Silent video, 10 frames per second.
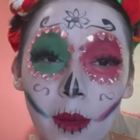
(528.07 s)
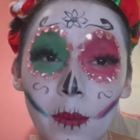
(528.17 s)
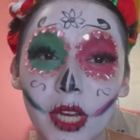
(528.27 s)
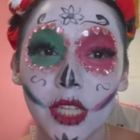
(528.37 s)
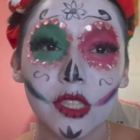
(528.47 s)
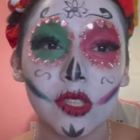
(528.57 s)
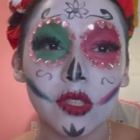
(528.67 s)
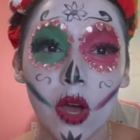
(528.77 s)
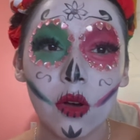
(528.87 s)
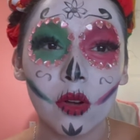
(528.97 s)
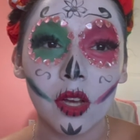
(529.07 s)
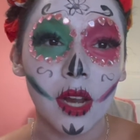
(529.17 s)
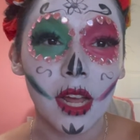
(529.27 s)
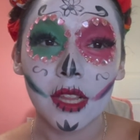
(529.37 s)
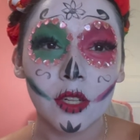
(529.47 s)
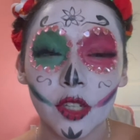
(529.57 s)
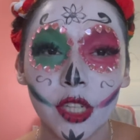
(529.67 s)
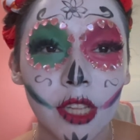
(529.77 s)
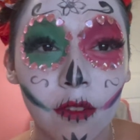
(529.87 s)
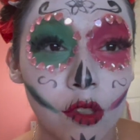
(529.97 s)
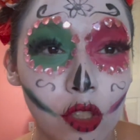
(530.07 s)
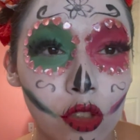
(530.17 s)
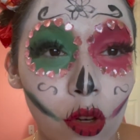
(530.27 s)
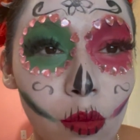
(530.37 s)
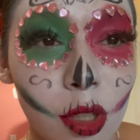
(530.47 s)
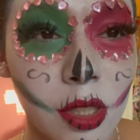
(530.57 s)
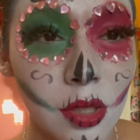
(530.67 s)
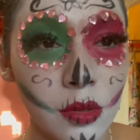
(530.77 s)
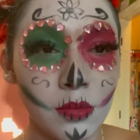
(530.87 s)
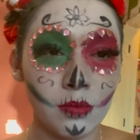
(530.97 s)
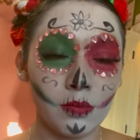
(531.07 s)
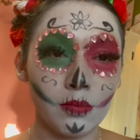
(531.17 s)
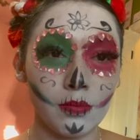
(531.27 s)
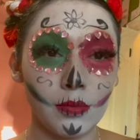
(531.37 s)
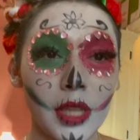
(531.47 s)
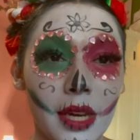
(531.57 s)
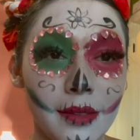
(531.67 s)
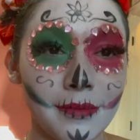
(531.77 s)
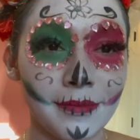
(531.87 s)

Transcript: But it's so good. I literally love it so much. But yeah.